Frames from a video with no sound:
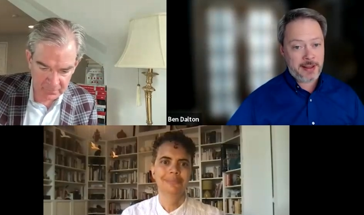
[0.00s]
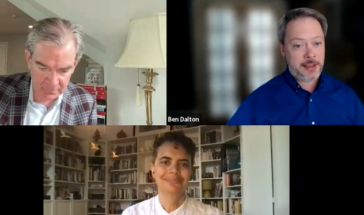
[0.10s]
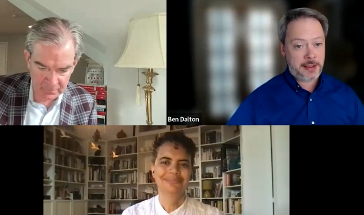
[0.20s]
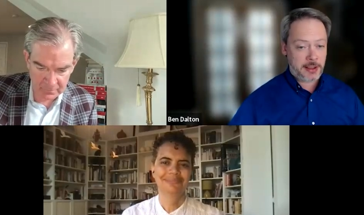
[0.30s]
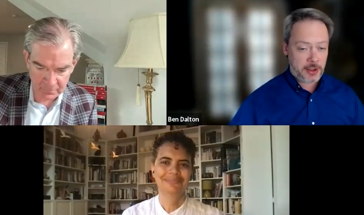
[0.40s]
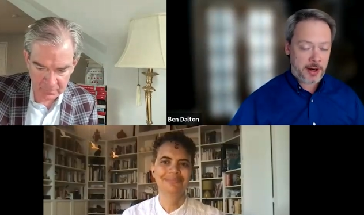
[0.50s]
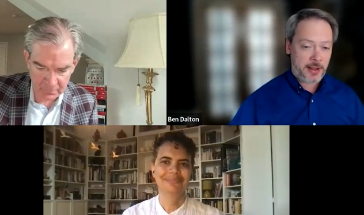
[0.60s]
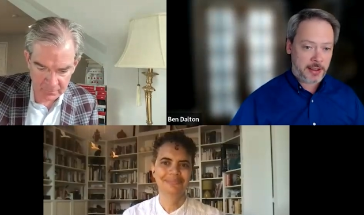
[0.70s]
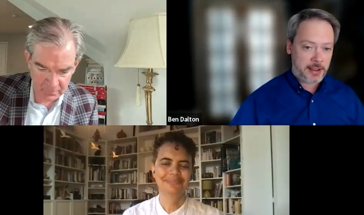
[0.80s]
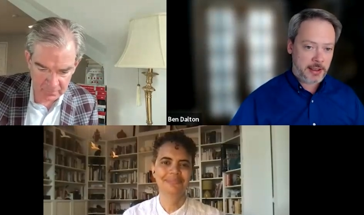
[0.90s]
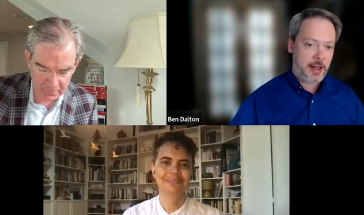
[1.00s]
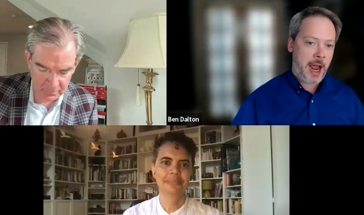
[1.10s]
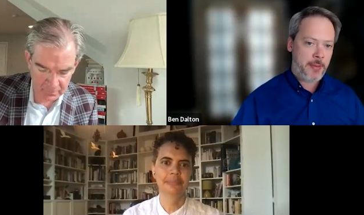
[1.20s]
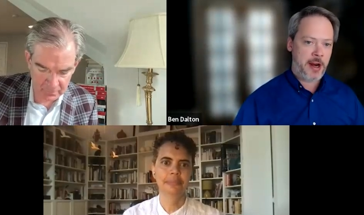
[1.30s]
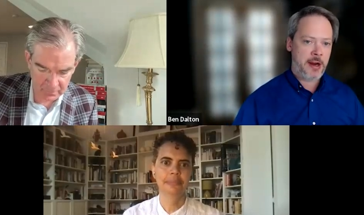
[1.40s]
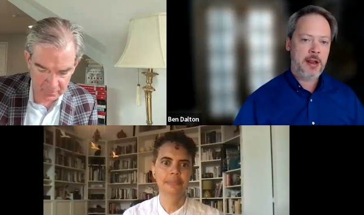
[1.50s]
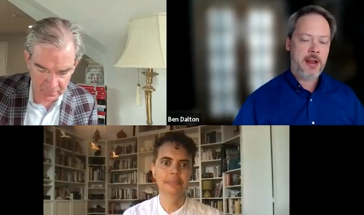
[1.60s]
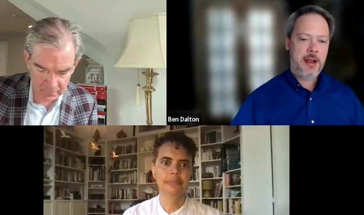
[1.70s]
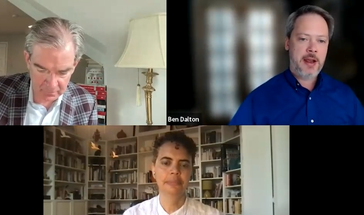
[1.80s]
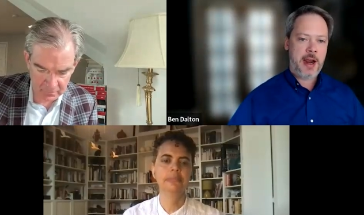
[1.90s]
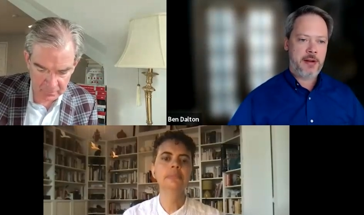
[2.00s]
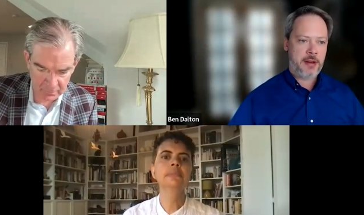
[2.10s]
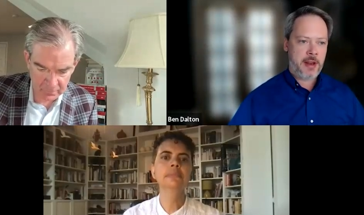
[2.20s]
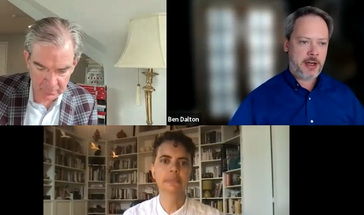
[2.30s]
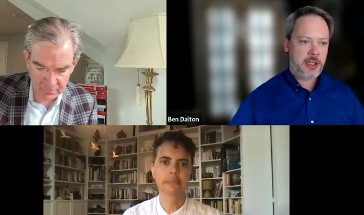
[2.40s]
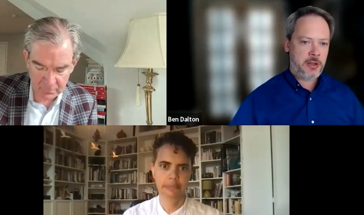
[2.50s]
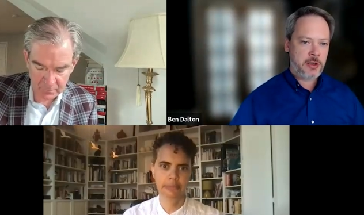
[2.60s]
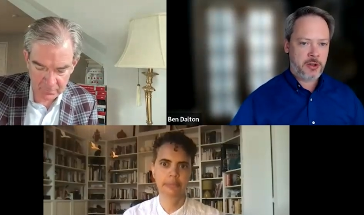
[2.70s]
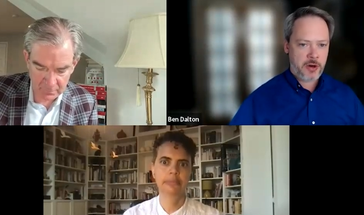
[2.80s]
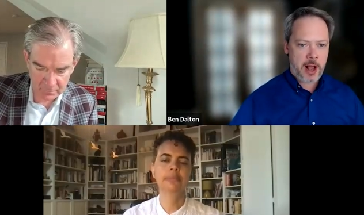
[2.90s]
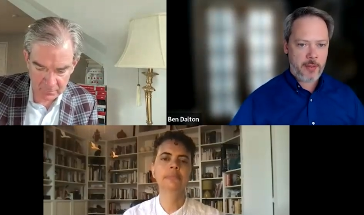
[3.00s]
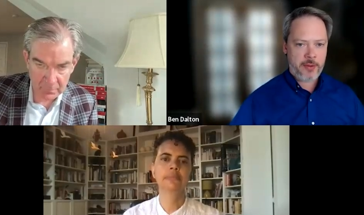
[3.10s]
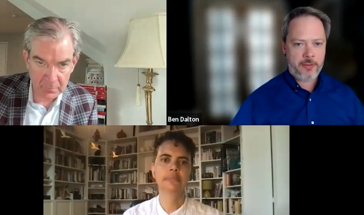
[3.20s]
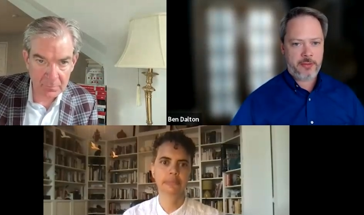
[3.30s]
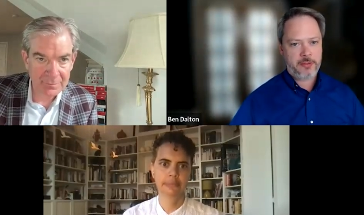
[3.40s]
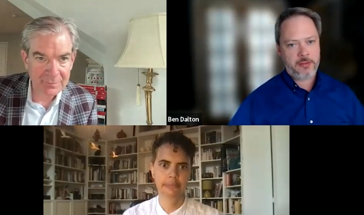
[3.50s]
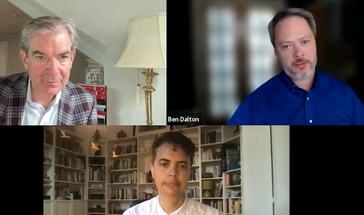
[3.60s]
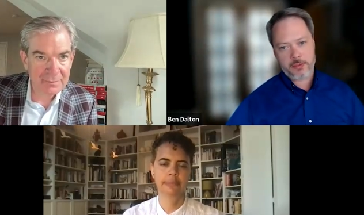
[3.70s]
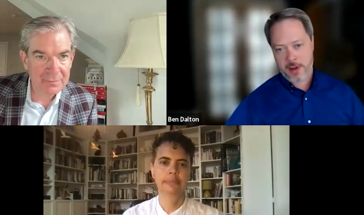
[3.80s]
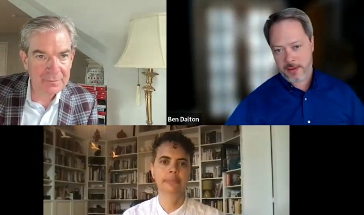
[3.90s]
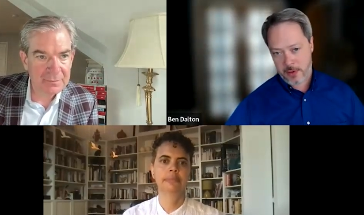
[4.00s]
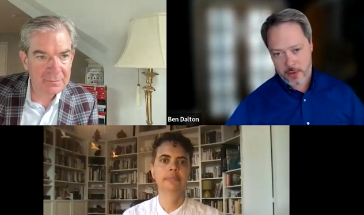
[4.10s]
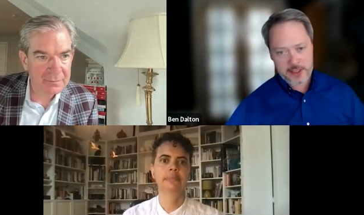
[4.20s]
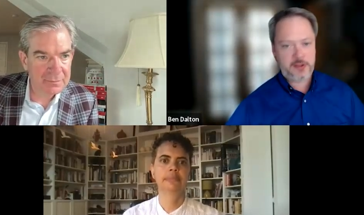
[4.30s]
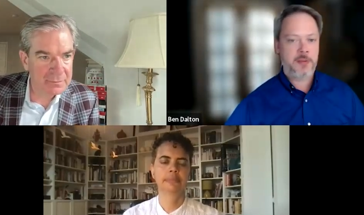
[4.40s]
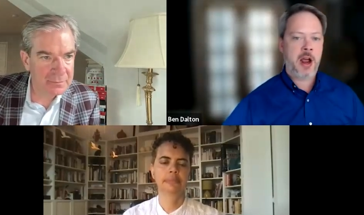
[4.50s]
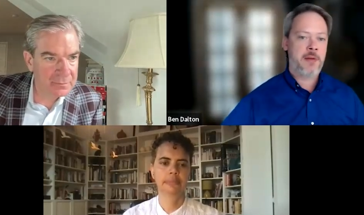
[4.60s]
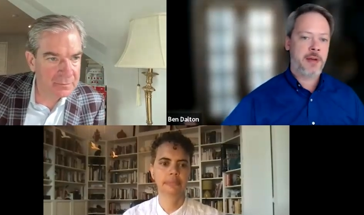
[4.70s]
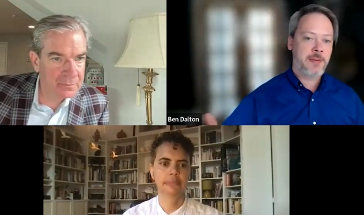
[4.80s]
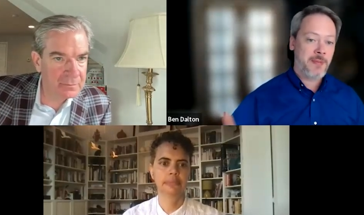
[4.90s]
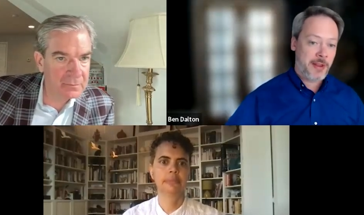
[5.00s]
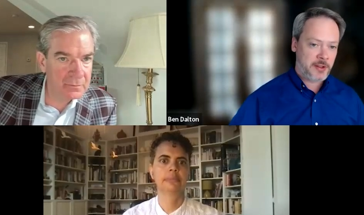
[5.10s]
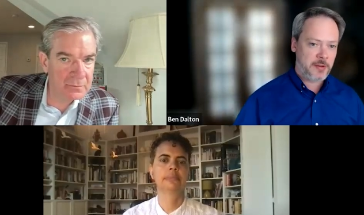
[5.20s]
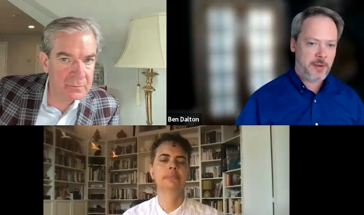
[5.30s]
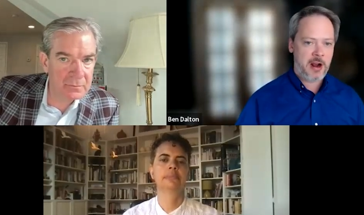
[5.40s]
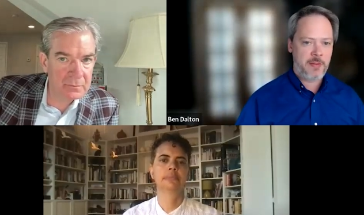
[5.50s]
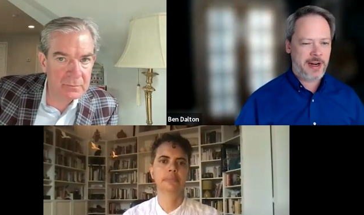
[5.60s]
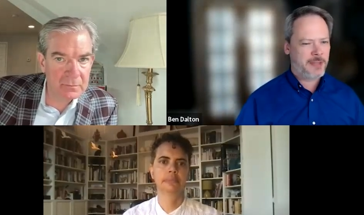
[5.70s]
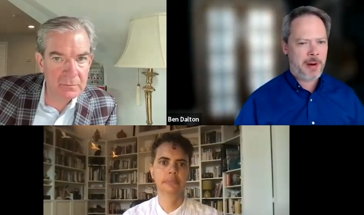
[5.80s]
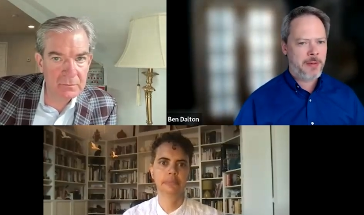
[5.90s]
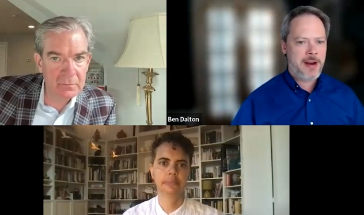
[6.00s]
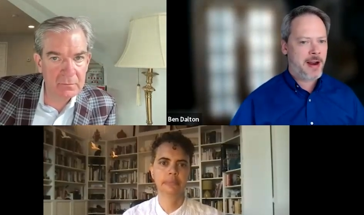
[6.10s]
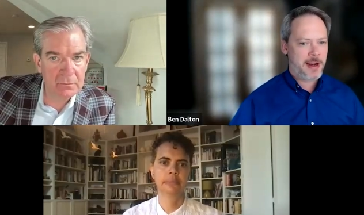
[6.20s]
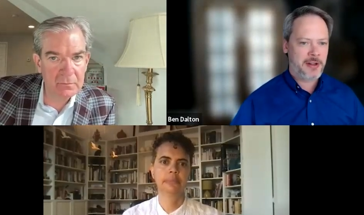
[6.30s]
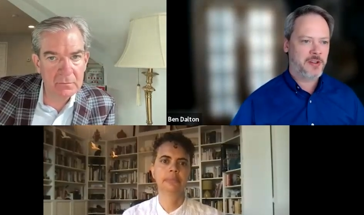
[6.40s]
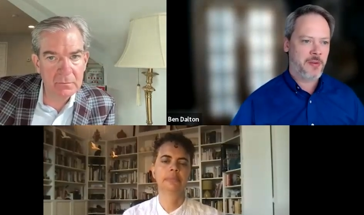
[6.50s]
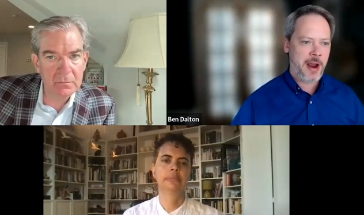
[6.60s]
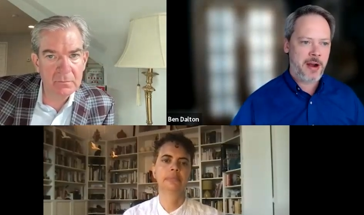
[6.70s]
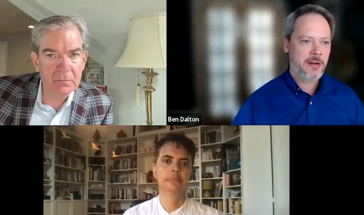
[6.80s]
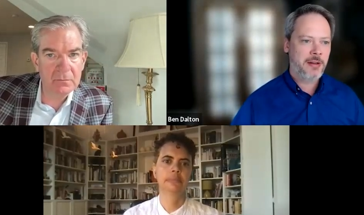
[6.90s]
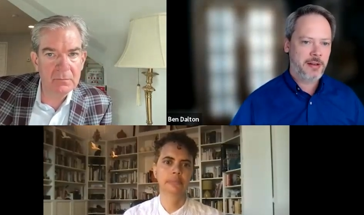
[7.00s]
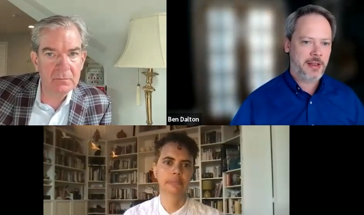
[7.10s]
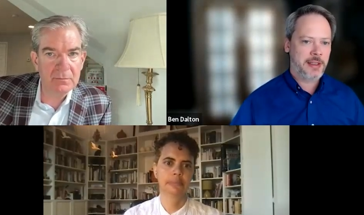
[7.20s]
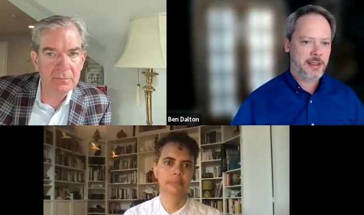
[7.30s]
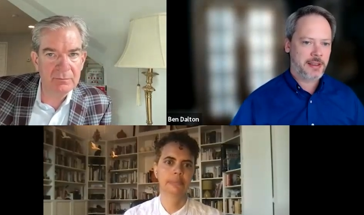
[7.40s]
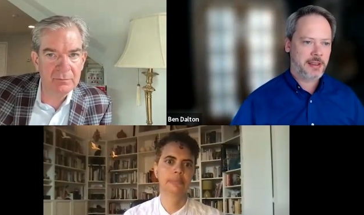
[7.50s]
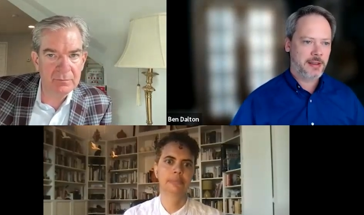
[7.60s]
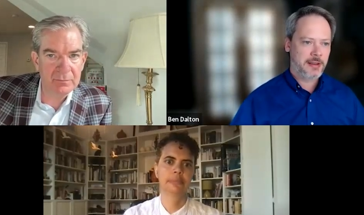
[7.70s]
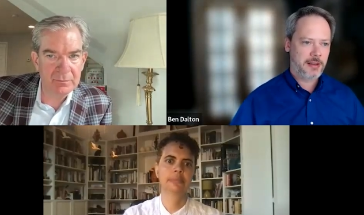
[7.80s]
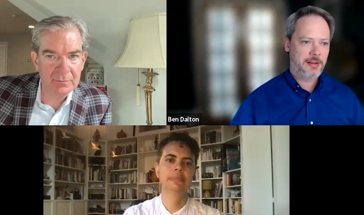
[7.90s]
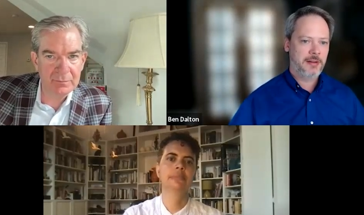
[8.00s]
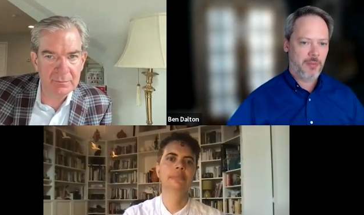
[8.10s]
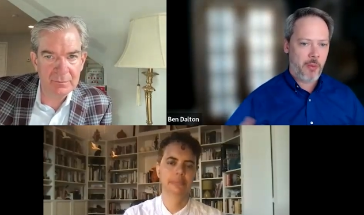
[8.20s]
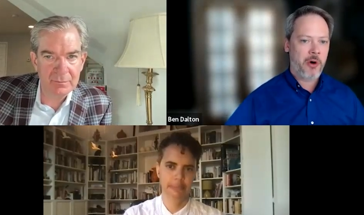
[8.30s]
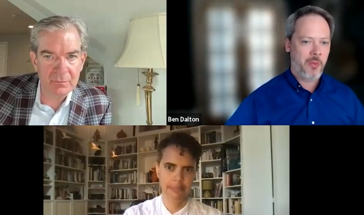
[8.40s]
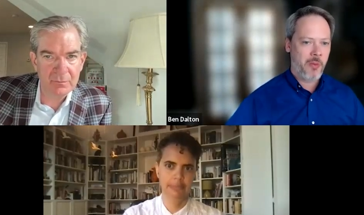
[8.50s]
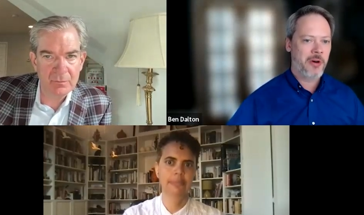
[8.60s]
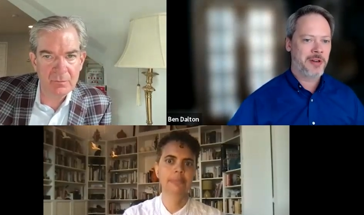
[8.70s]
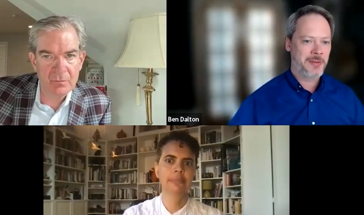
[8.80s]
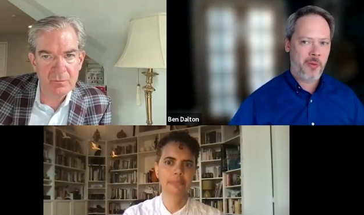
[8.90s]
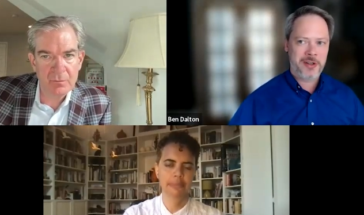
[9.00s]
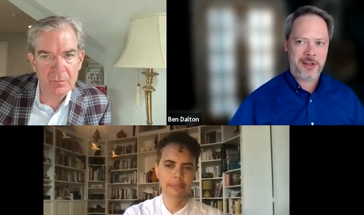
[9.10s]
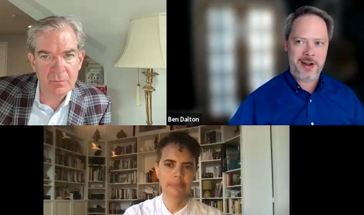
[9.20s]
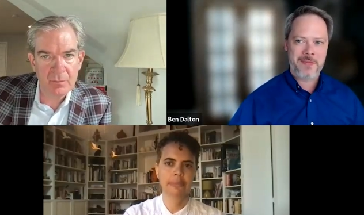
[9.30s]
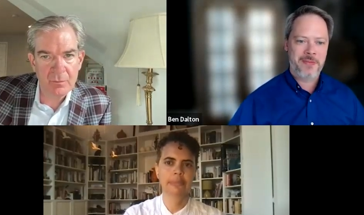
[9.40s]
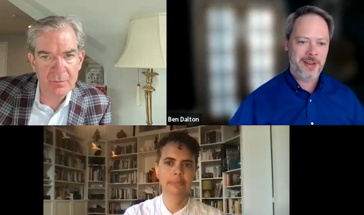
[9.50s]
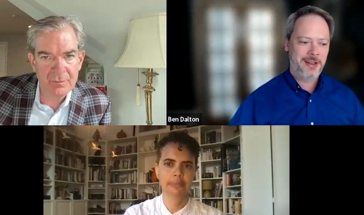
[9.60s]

Speaker 1: i think this is a story that is still happening and the next shoe to drop may be weeks from now might be months from now but it's probably not years from now this is more more is more to come.